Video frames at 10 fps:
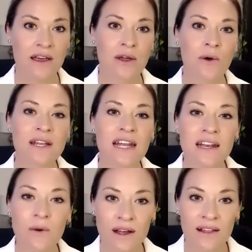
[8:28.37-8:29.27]
Coconut
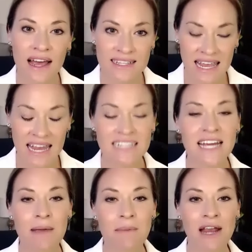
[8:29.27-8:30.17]
oil has
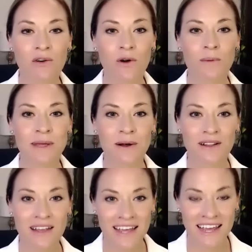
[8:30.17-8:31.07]

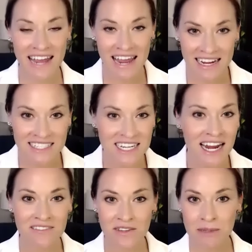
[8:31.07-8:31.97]
antimicrobial and
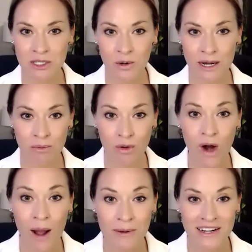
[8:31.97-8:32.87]
anti-inflammatory
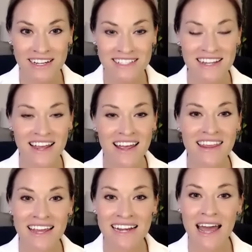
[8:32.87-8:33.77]
properties
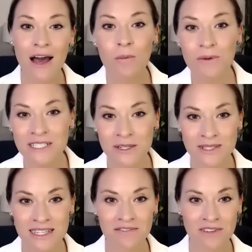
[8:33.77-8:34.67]
that can help
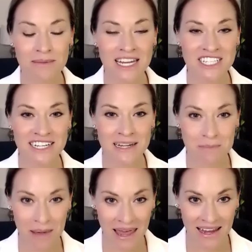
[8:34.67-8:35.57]
reduce inflammation
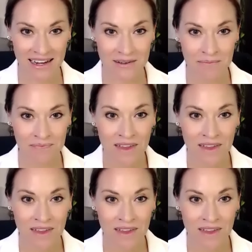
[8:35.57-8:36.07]
and pain.